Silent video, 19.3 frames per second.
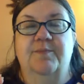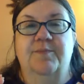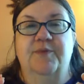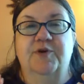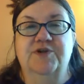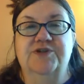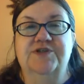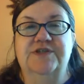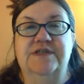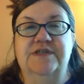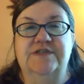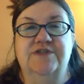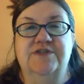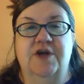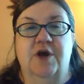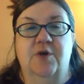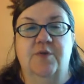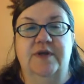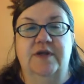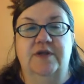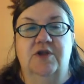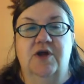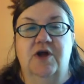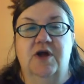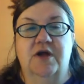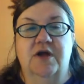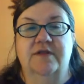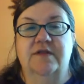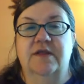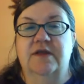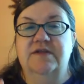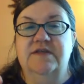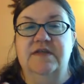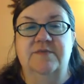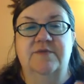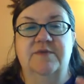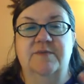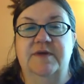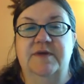person is going along, they
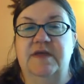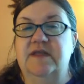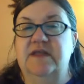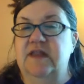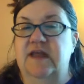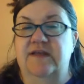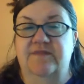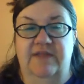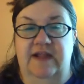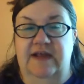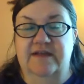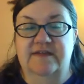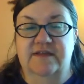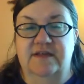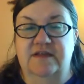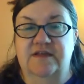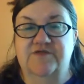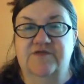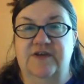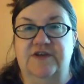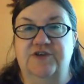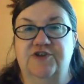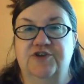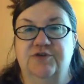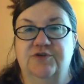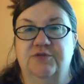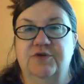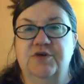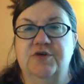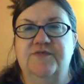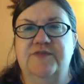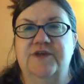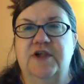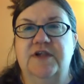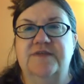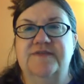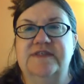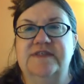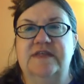seem to be, like I said, you've got your groove, and
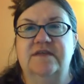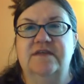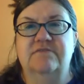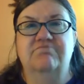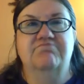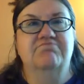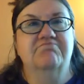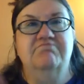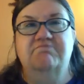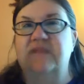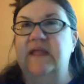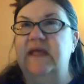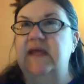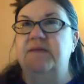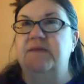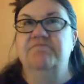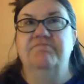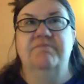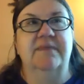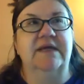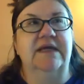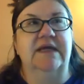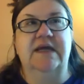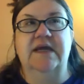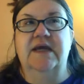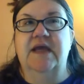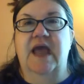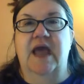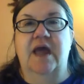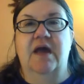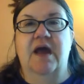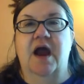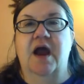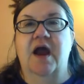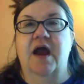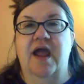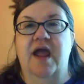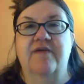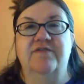all of a sudden they
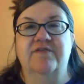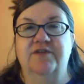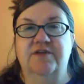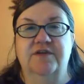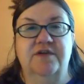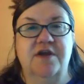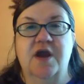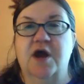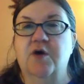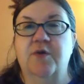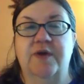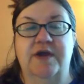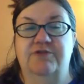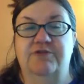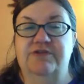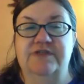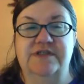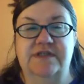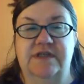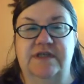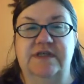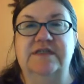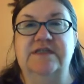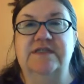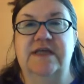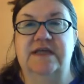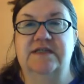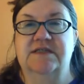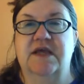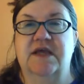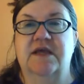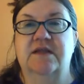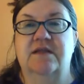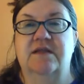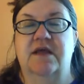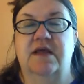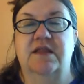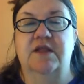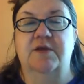have no interest in sex,
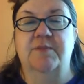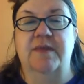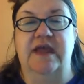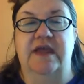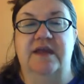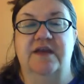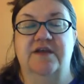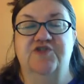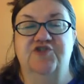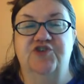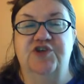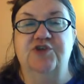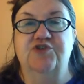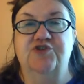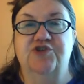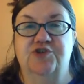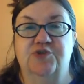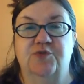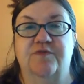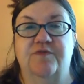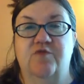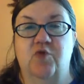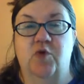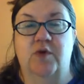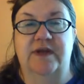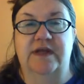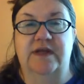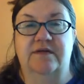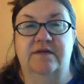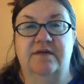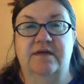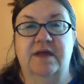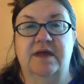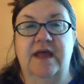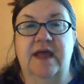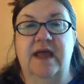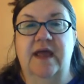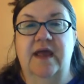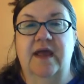and they're making excuses to avoid it.
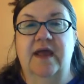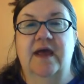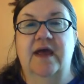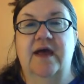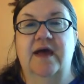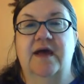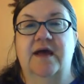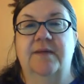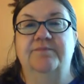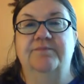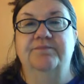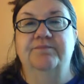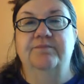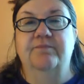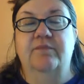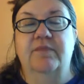On